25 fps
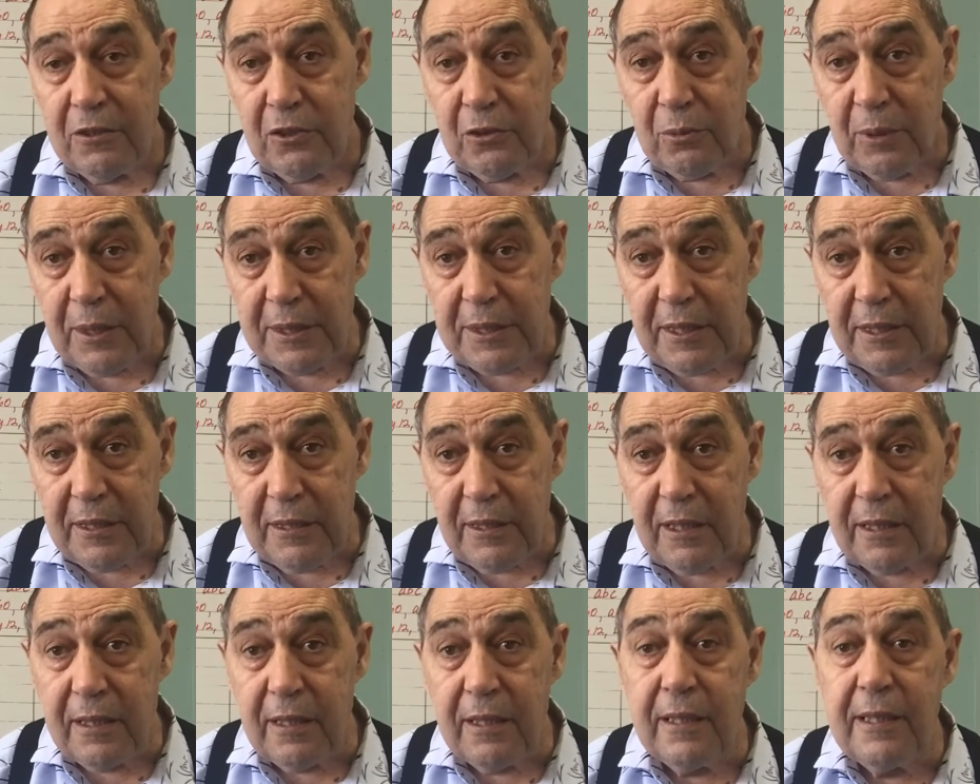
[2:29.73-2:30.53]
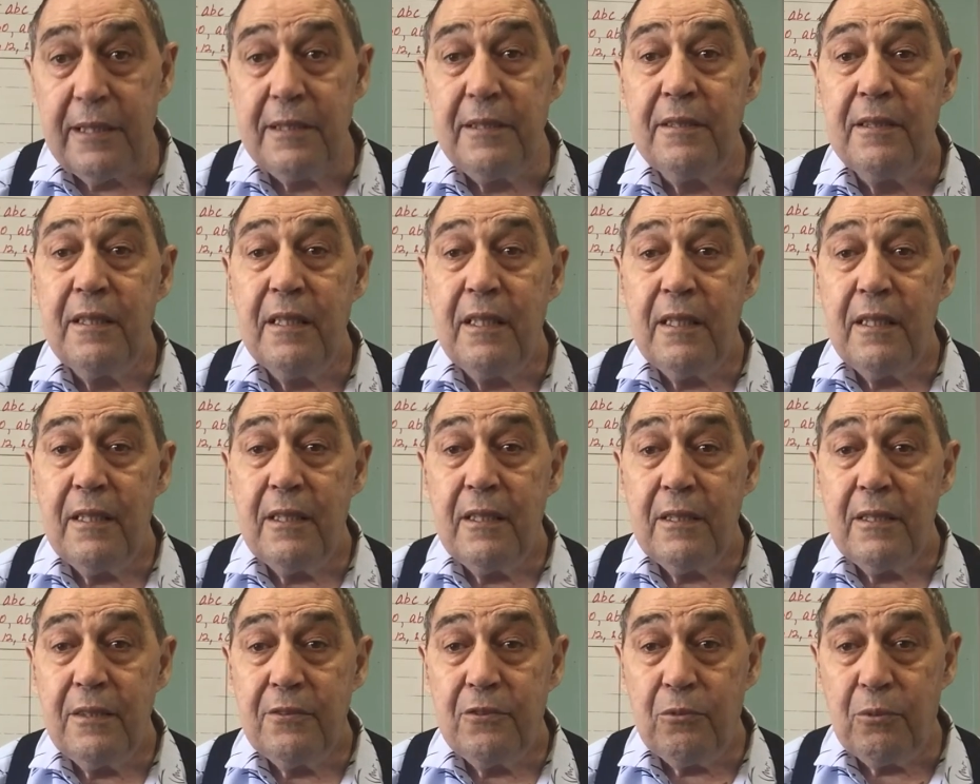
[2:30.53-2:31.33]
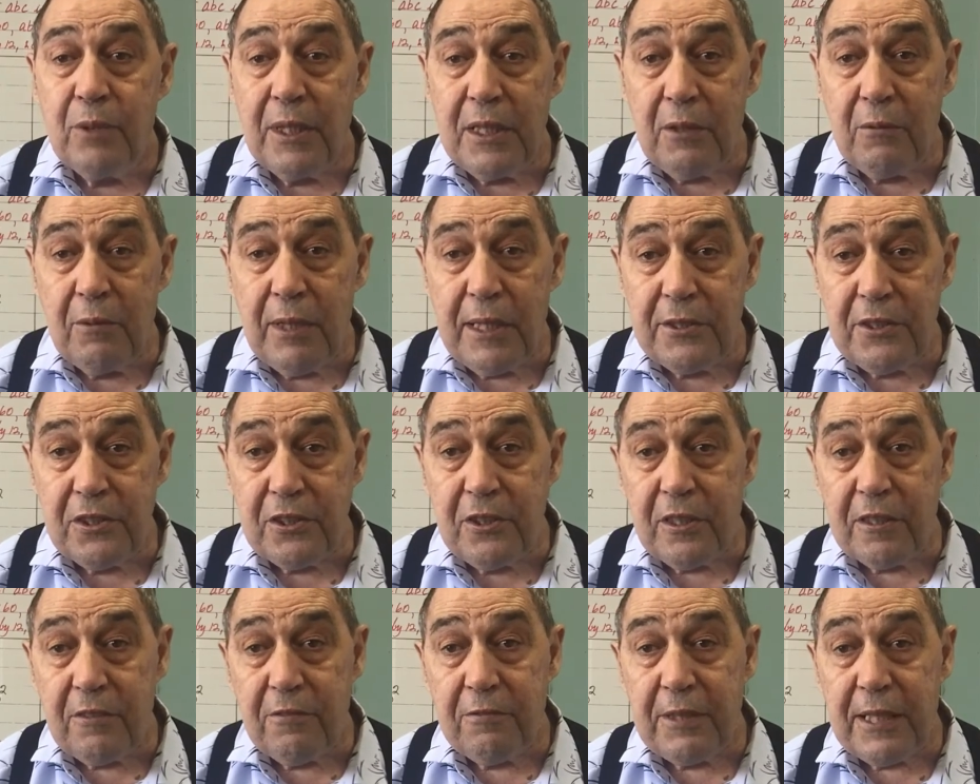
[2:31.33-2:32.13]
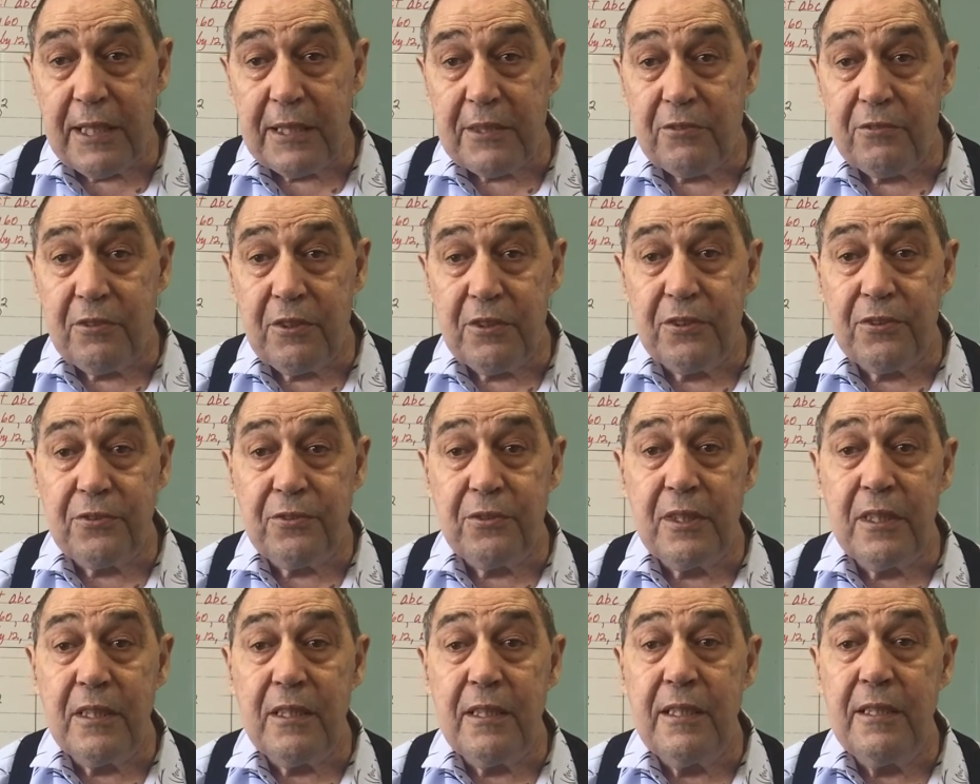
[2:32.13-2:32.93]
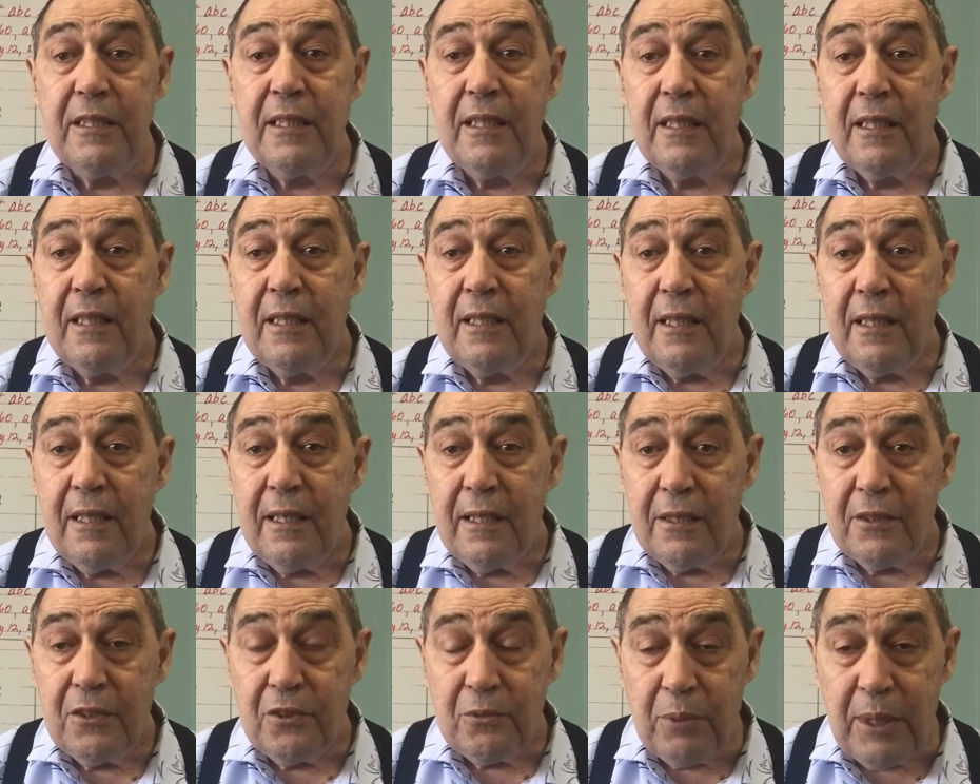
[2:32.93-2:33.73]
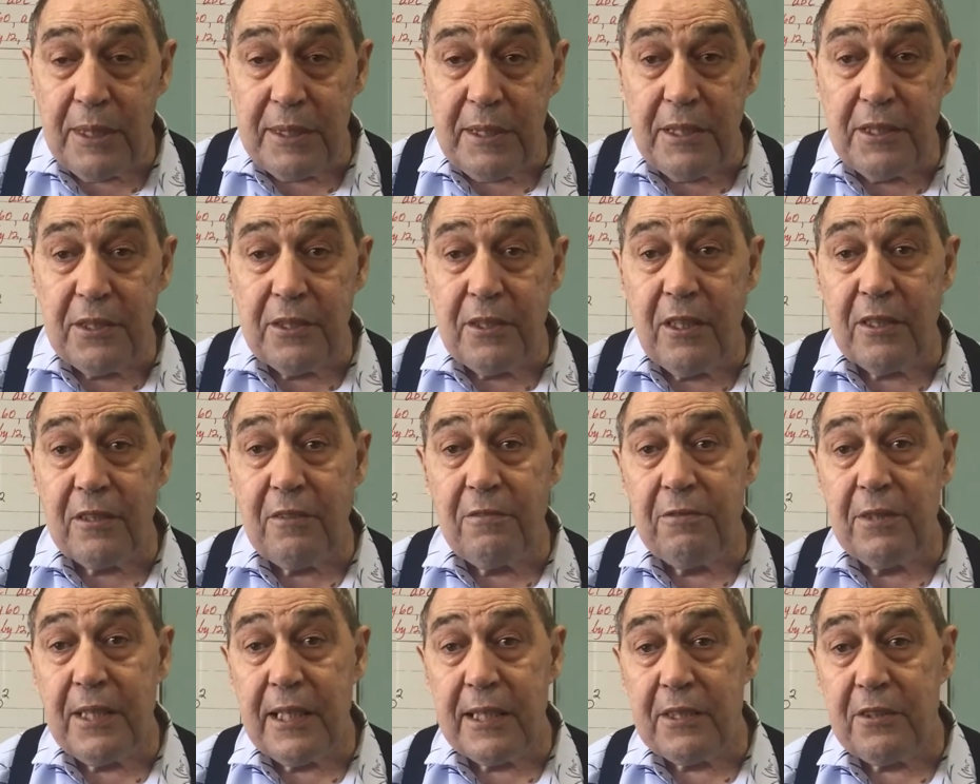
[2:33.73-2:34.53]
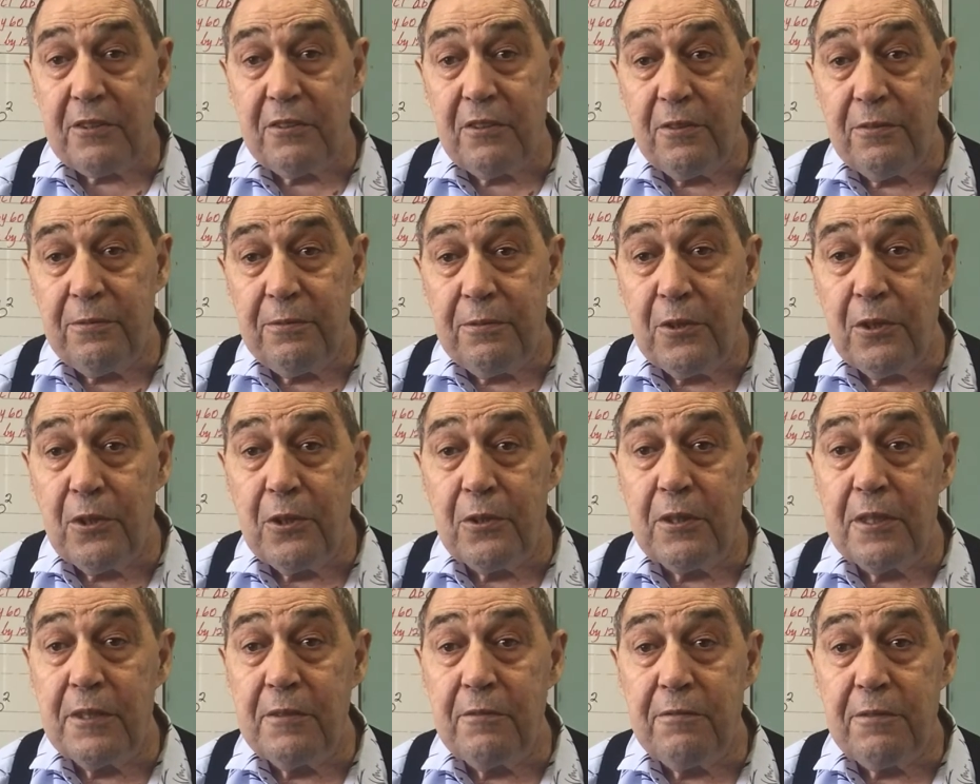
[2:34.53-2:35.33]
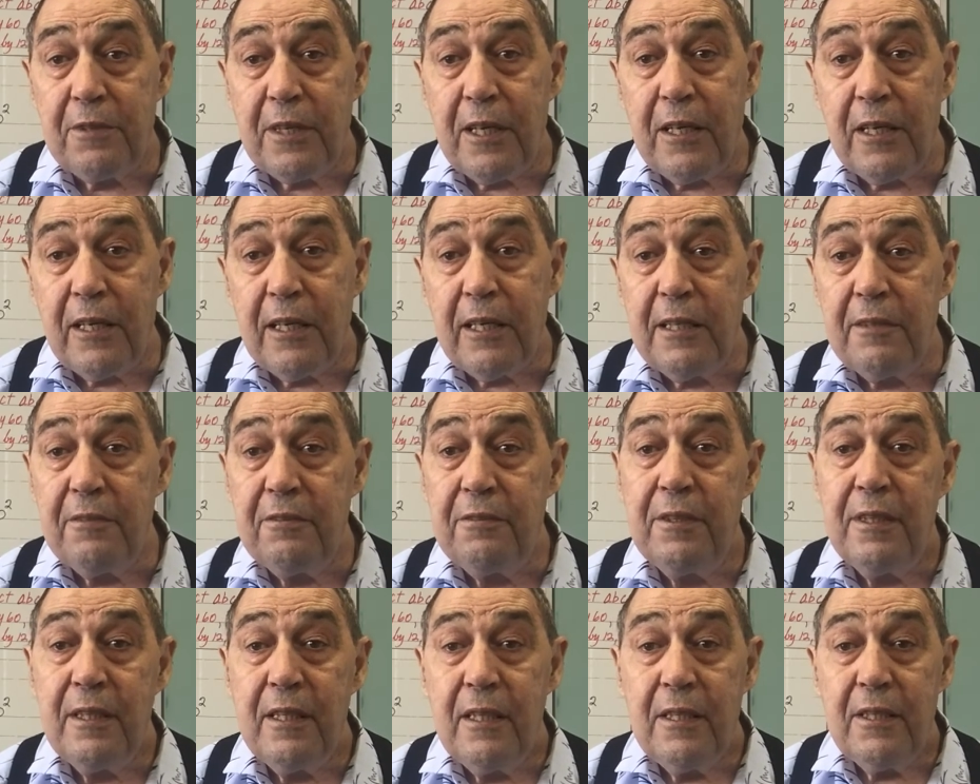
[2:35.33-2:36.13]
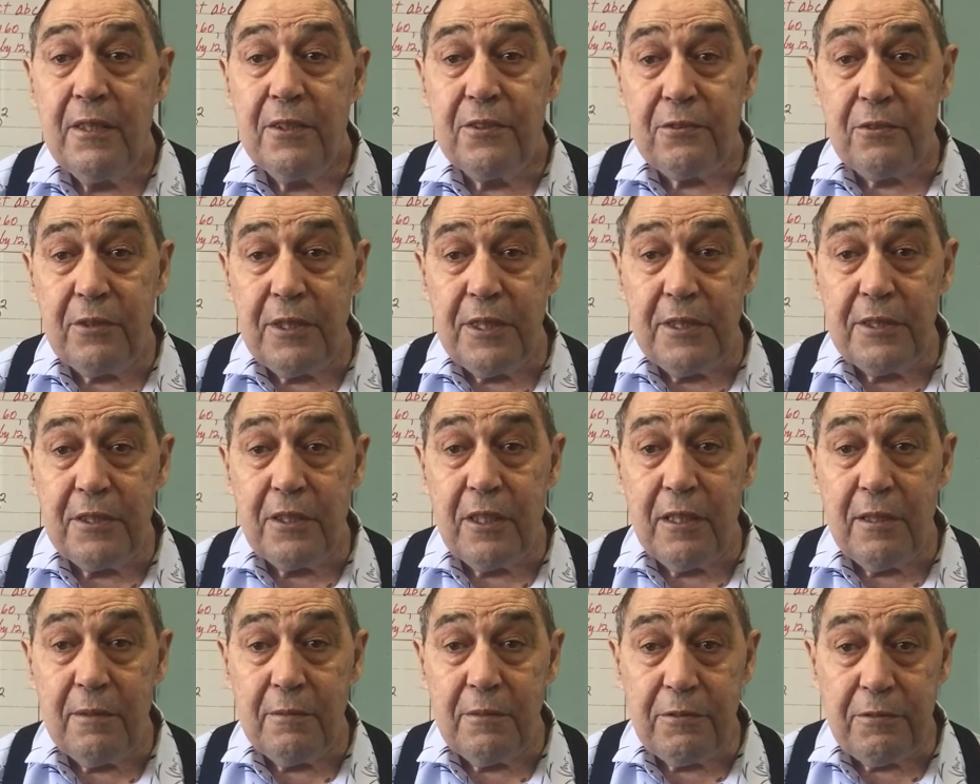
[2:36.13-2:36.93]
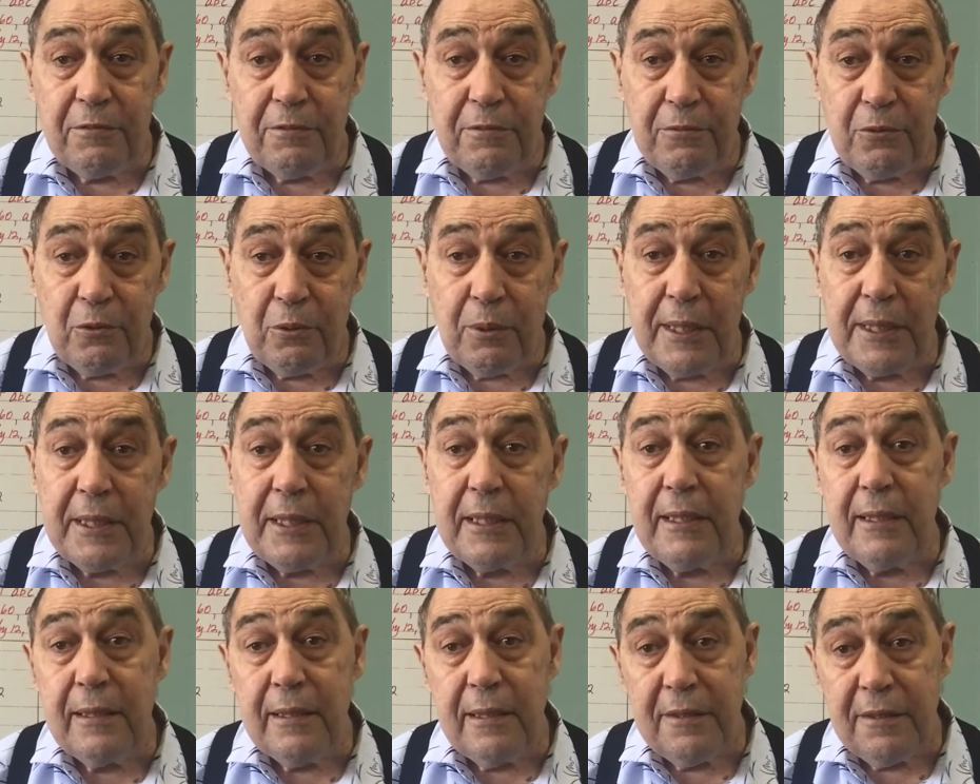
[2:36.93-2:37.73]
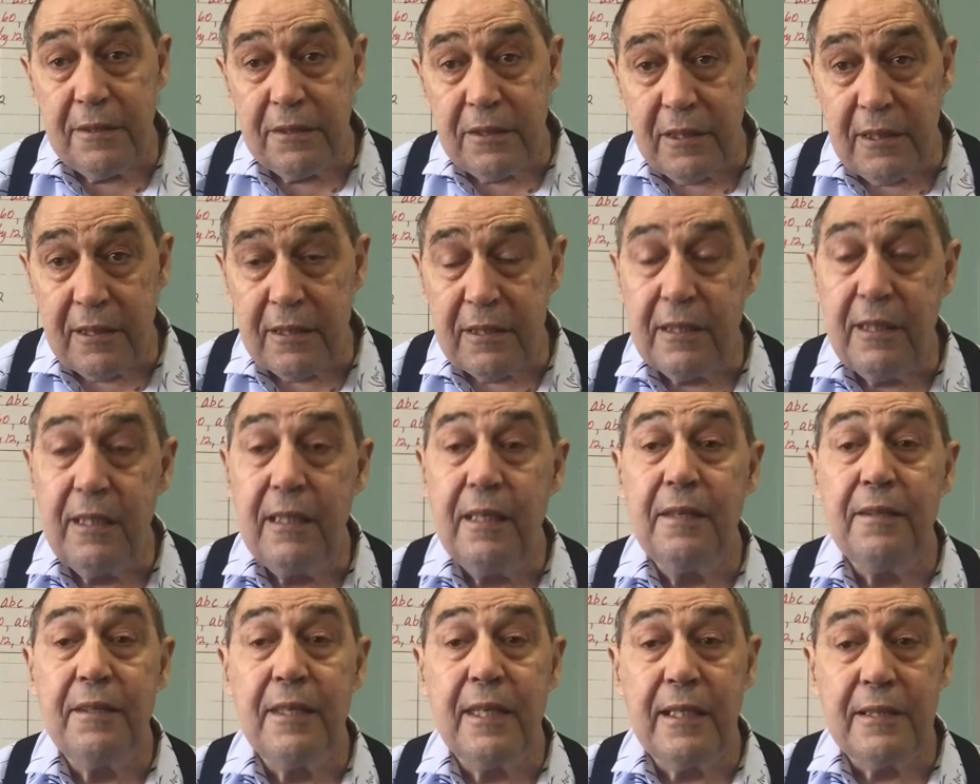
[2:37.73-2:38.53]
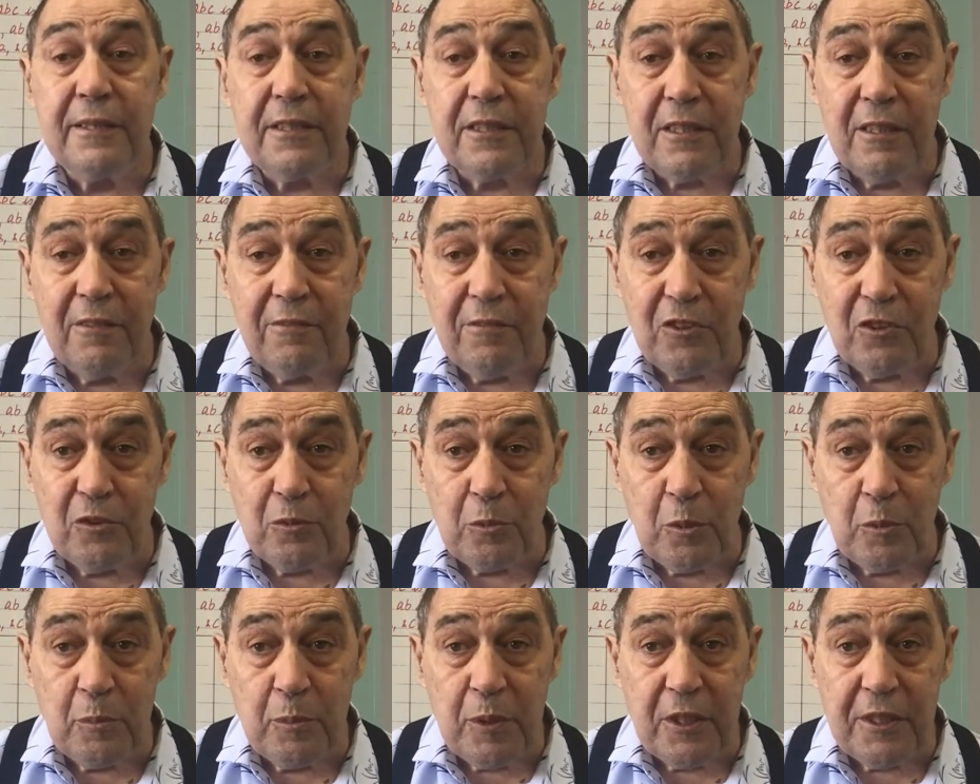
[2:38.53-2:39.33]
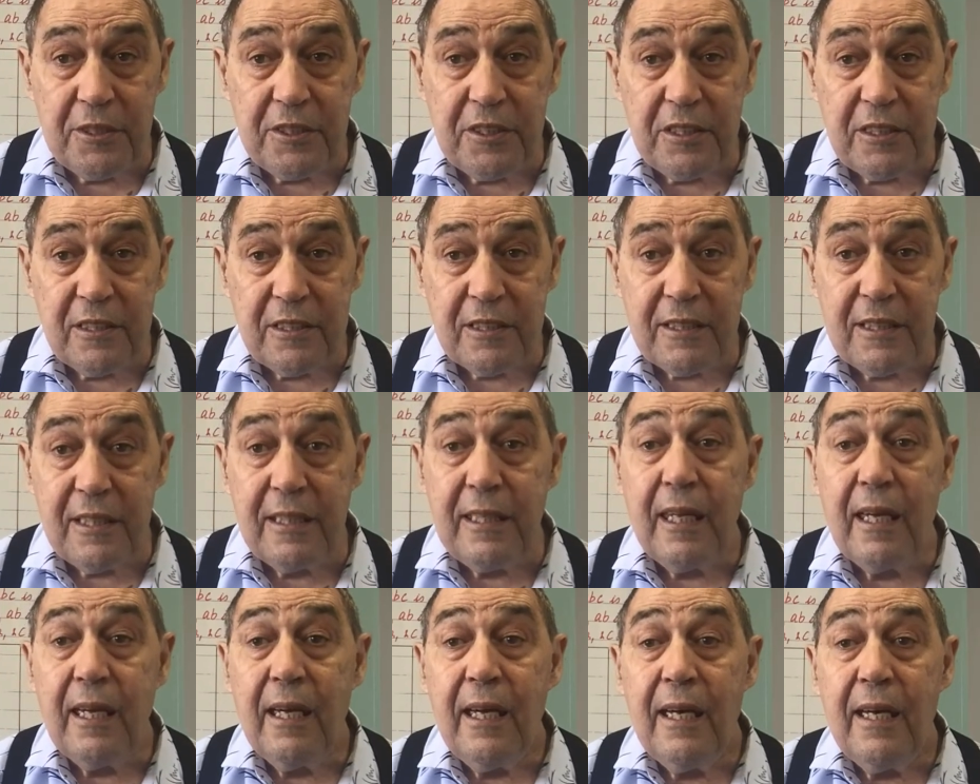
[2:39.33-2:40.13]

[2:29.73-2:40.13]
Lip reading: 29, 21's got a factor of 3, 20's got a factor of 4 and 5, 3 times 20 is 60, that's divisible by 60.